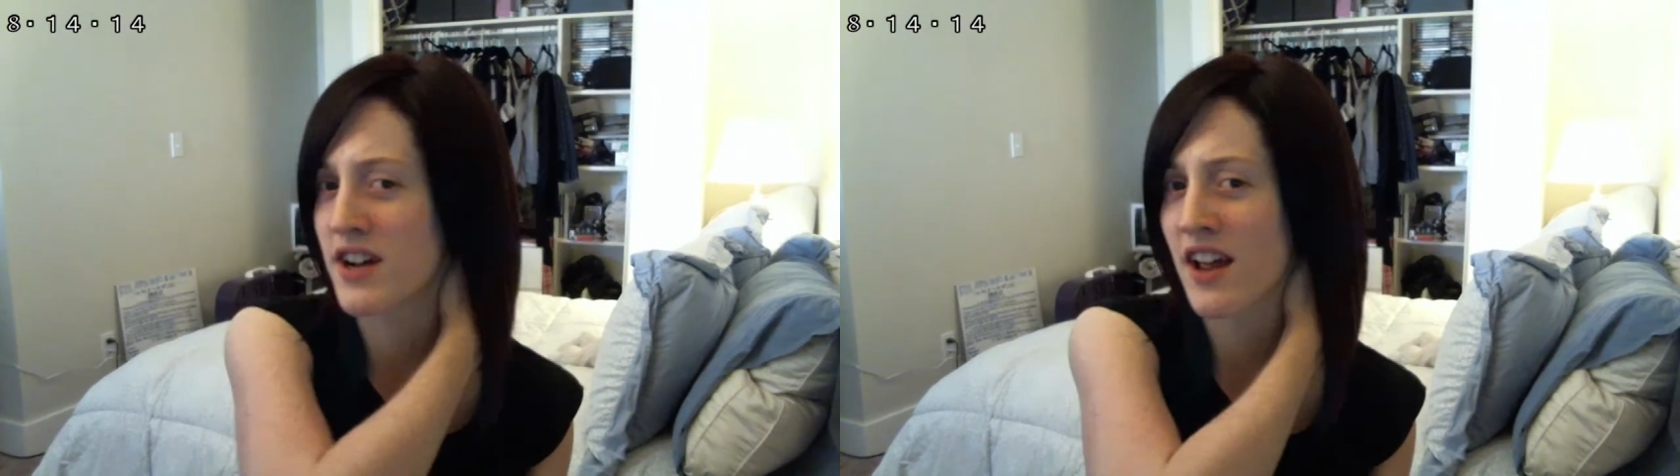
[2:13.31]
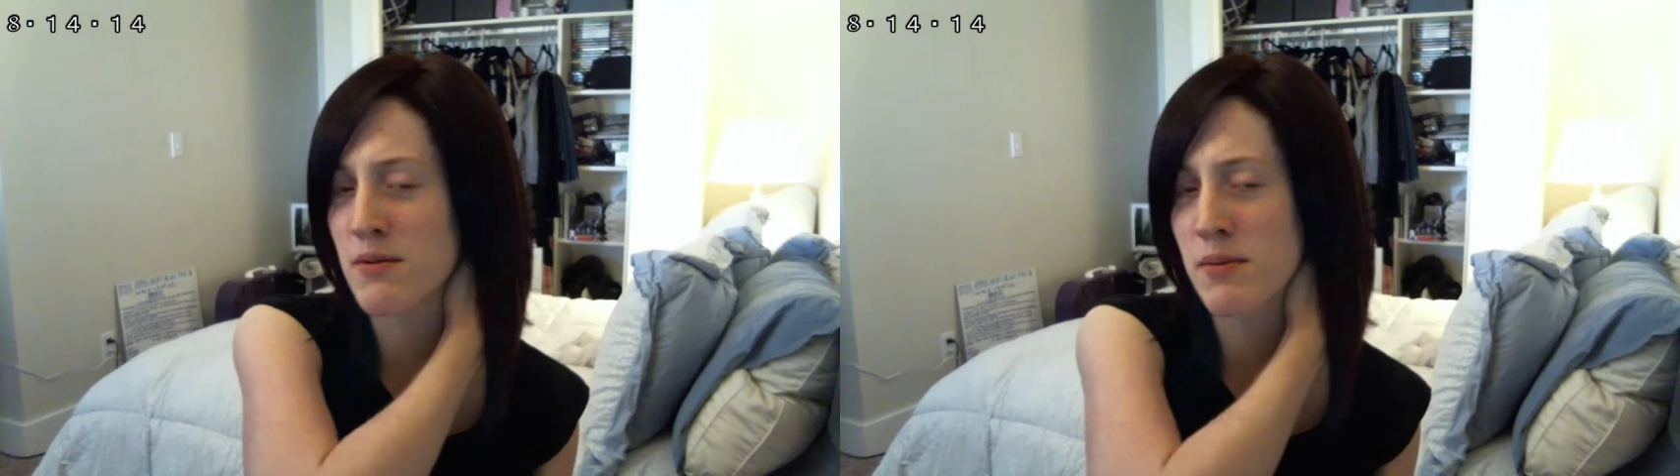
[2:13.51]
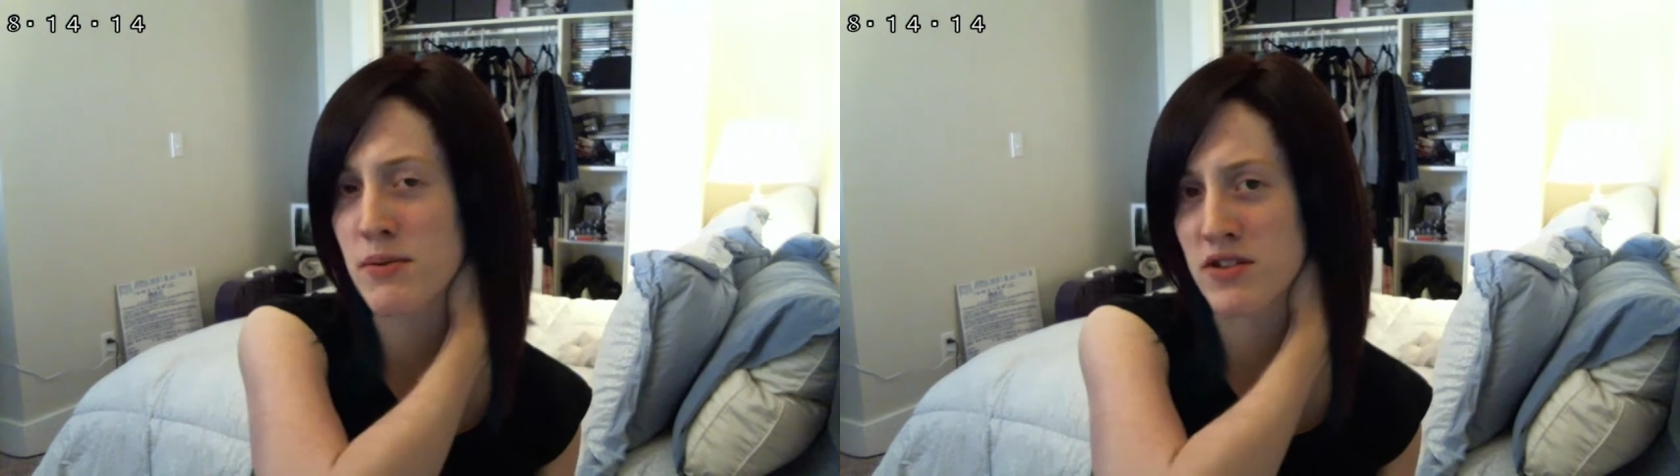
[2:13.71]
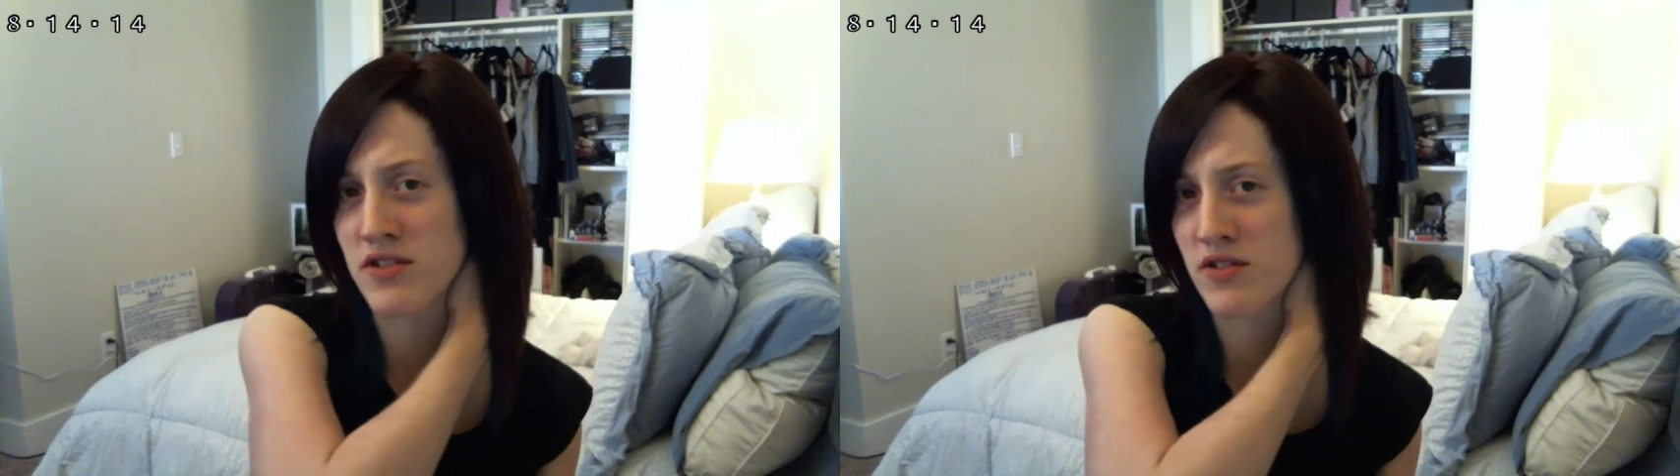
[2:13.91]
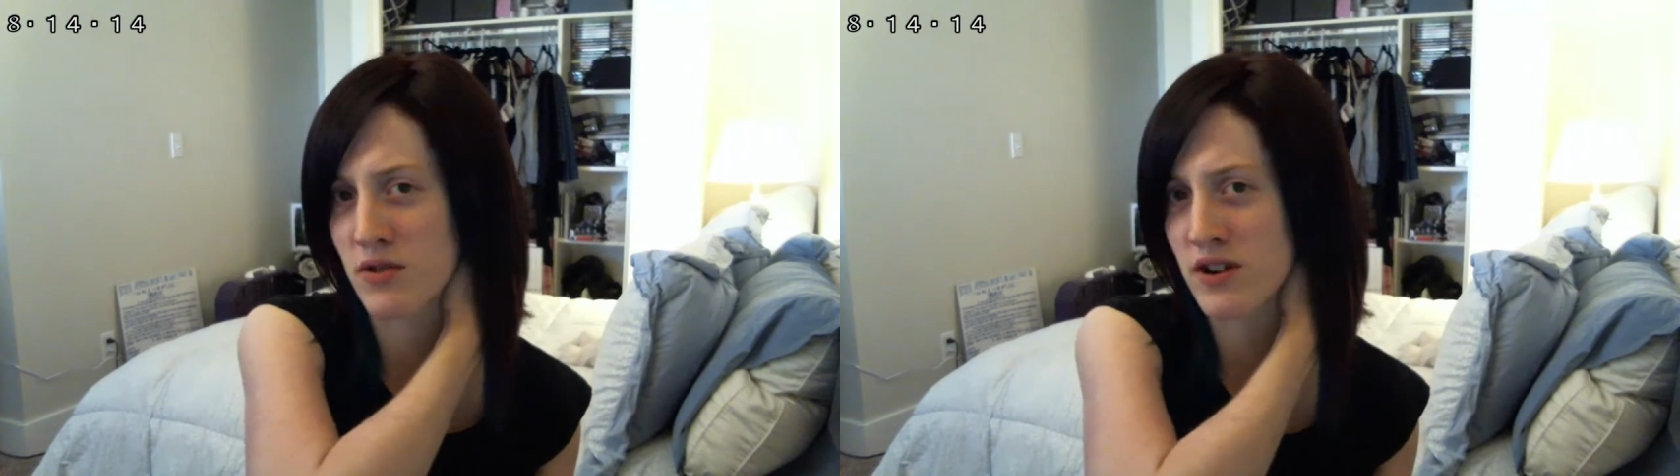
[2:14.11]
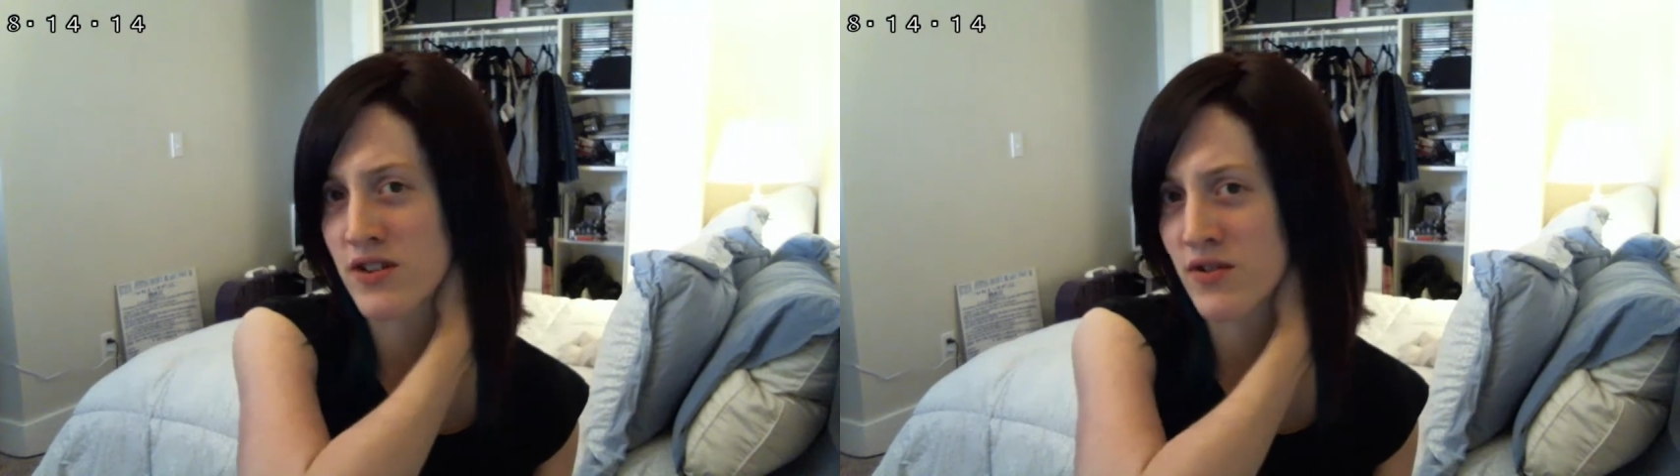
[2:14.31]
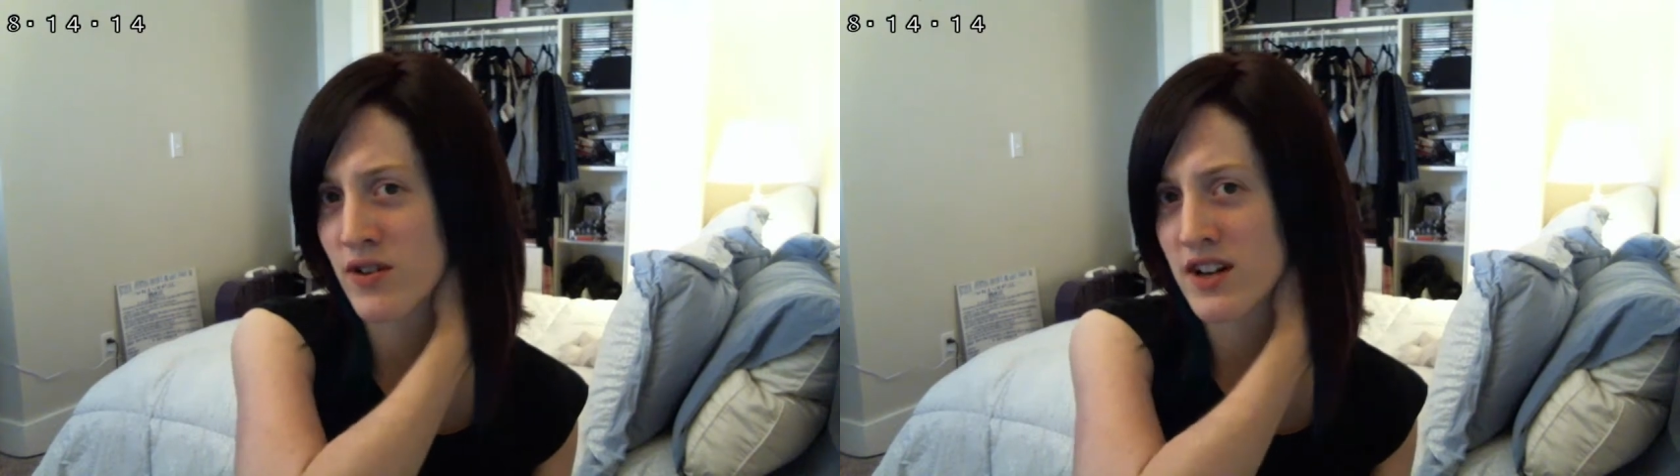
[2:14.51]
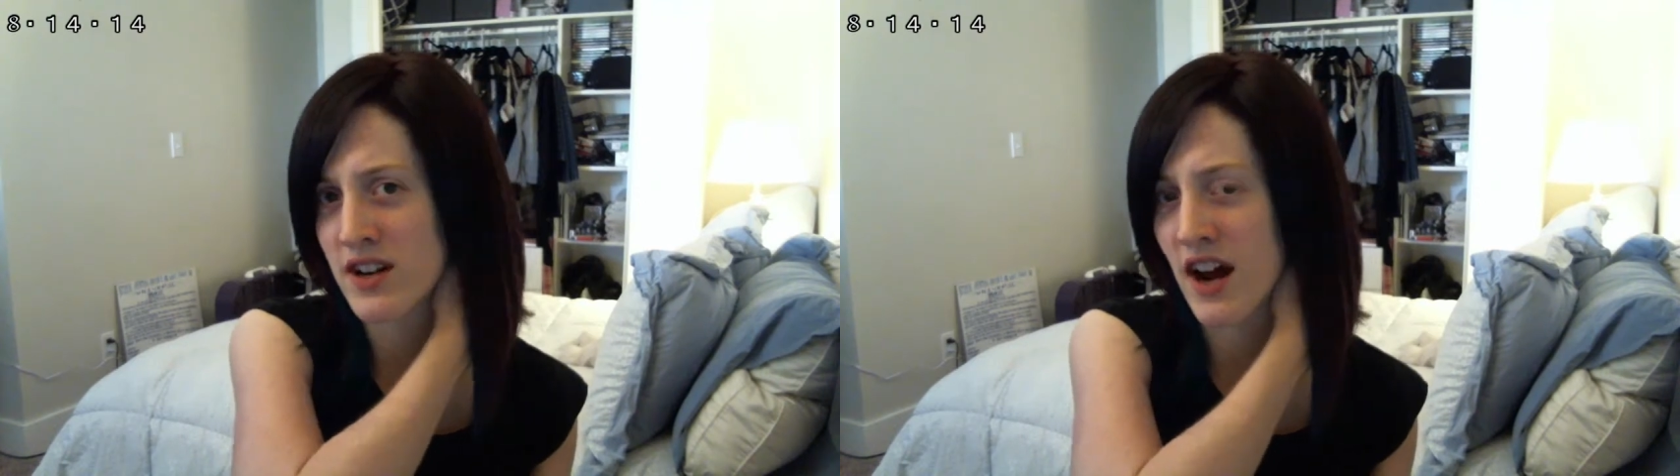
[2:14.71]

I came up with the story for it in